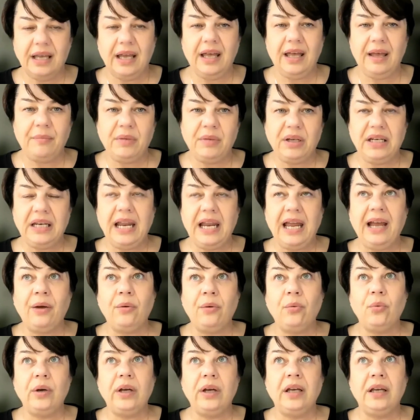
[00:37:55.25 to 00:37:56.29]
And now
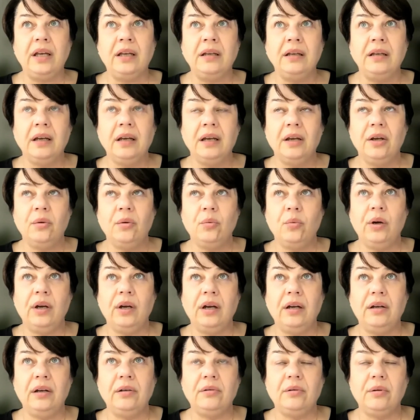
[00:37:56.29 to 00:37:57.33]
we're
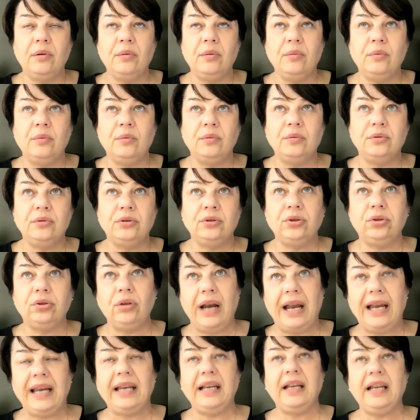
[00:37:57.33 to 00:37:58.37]

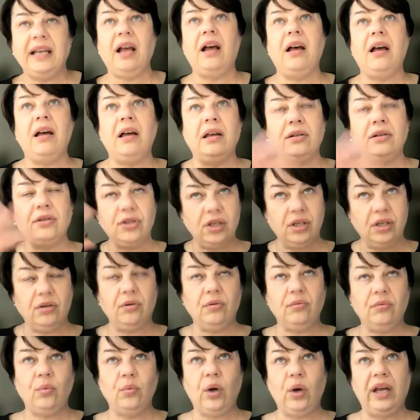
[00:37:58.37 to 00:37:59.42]
trying hard
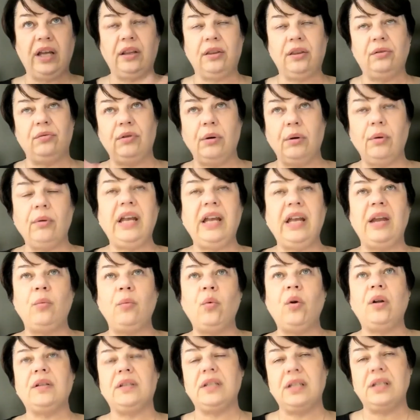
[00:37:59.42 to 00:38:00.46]
to work through, okay,
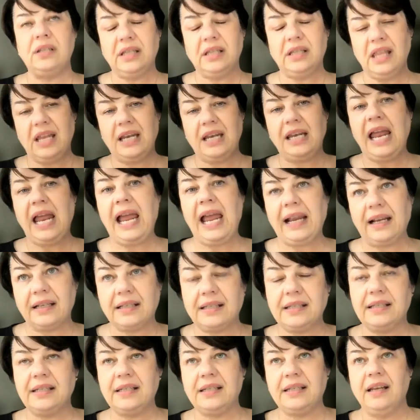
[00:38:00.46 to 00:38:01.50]
what does the
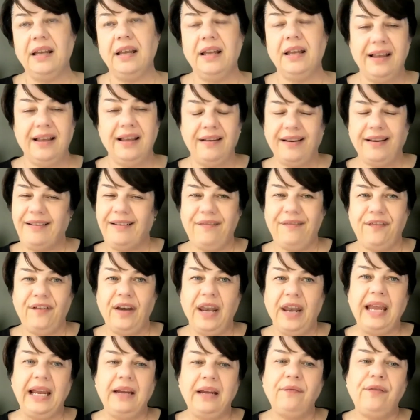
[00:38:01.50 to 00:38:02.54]
next
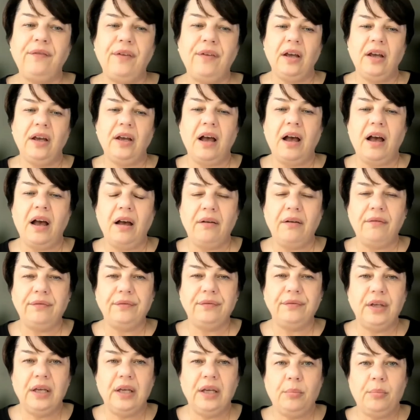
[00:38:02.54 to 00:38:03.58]
flavor of
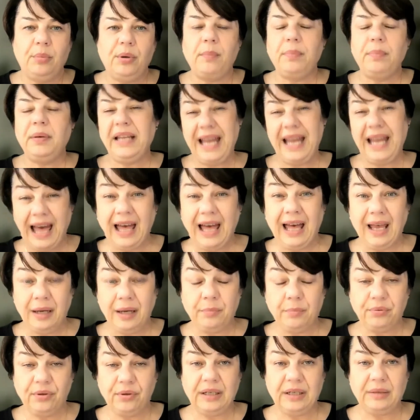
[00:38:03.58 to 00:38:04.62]
probably a
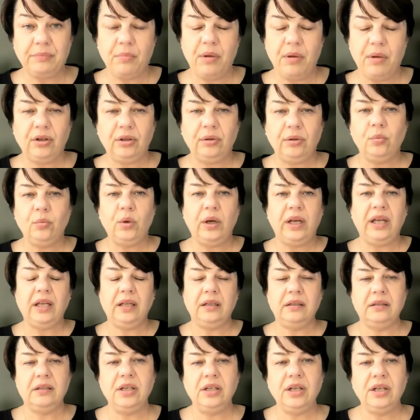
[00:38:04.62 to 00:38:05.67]
hybrid model,
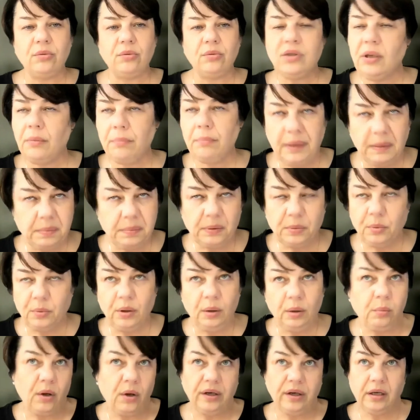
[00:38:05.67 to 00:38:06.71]
where, you know, some people
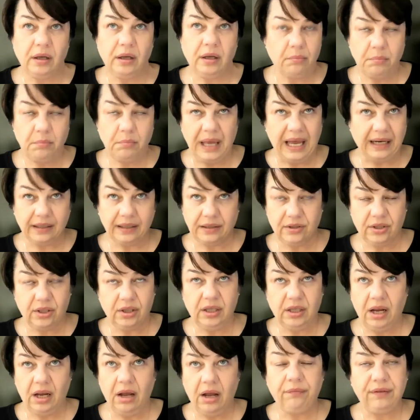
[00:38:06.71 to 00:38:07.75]
will want to come back to
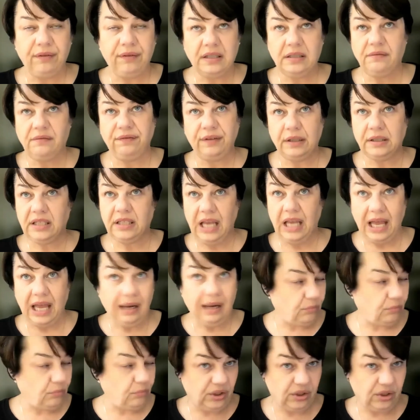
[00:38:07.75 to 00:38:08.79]
the office full
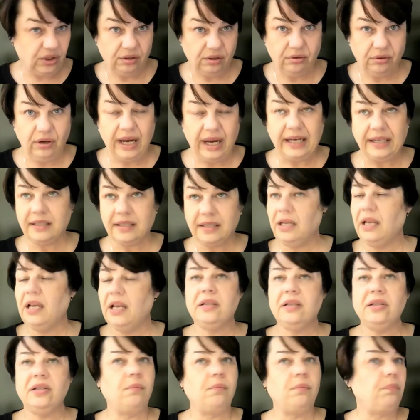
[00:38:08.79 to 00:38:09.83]
time, which is great.
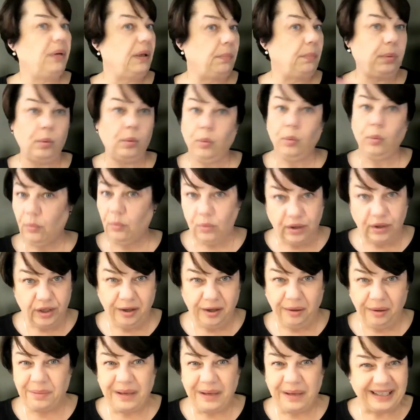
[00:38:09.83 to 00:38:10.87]
Some people won't want to
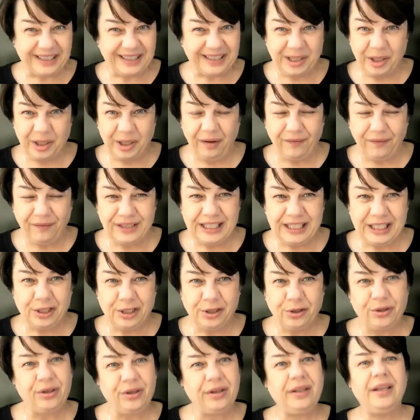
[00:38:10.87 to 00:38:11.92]
come back to the office at
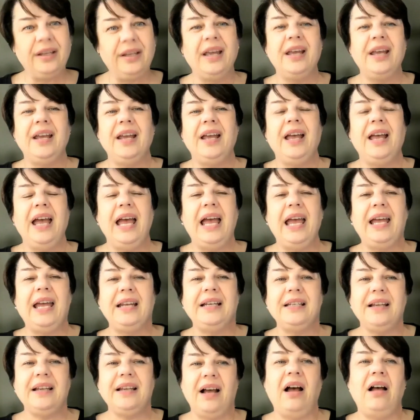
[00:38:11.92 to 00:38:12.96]
all.
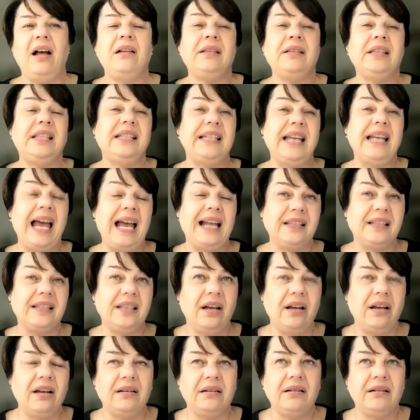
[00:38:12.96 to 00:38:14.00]
And our stats,
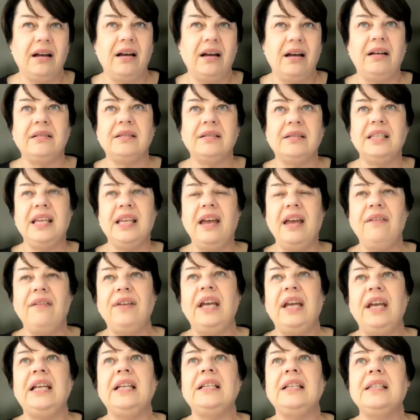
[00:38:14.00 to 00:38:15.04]
our
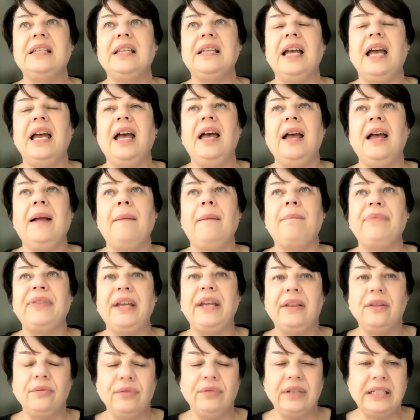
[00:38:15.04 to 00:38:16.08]
surveys, and
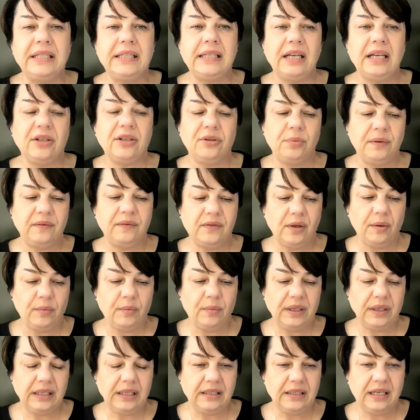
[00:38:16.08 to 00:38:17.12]
the research we've done
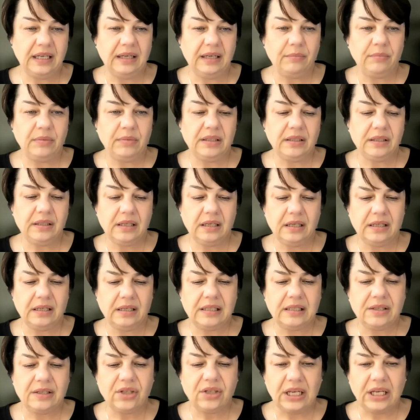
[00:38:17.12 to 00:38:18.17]
with the team is going to
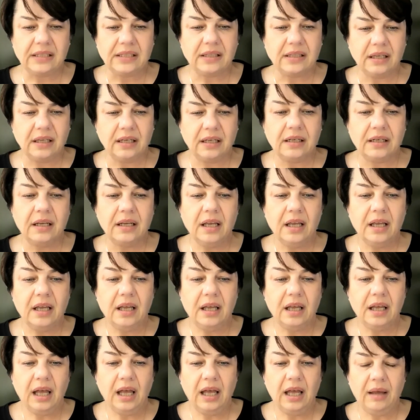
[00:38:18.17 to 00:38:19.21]
suggest that
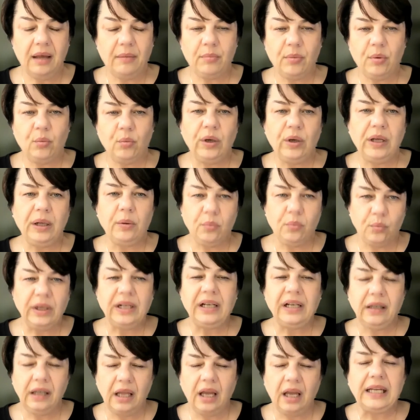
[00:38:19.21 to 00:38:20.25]

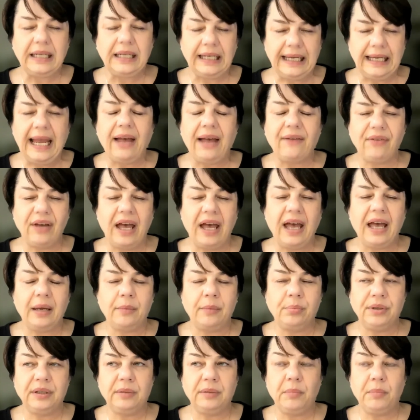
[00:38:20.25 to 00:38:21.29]
we'll likely have a
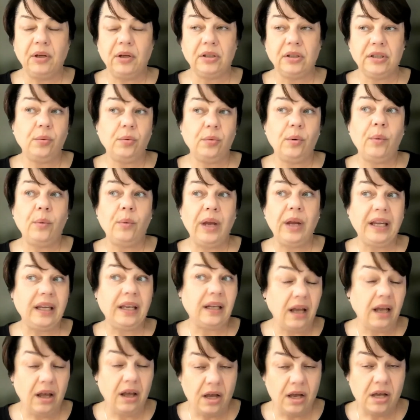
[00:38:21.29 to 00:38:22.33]
hybrid model. So we're
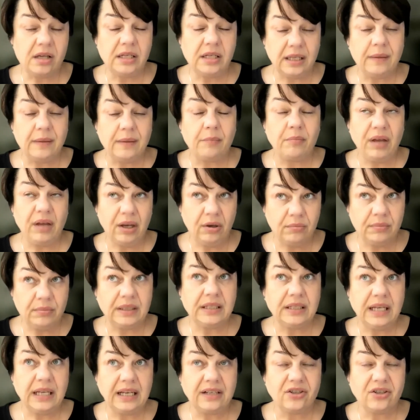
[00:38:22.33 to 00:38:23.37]
working hard at the
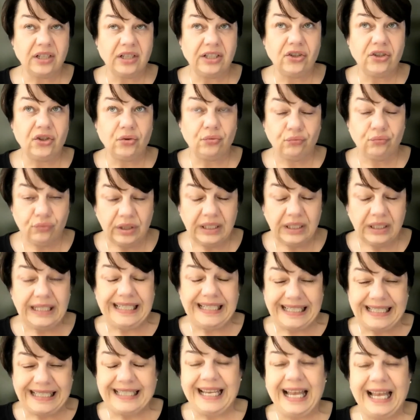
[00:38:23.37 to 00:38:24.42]
moment, actually, to
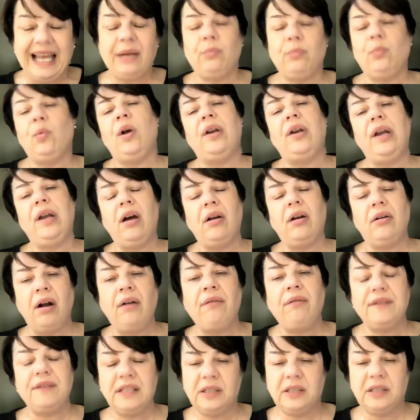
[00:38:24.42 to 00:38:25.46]
redesign what our
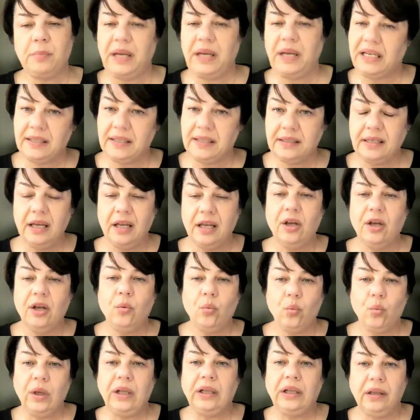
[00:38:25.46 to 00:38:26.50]
office space
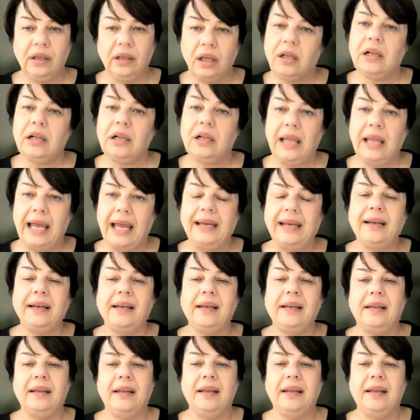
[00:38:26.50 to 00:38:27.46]
will look like.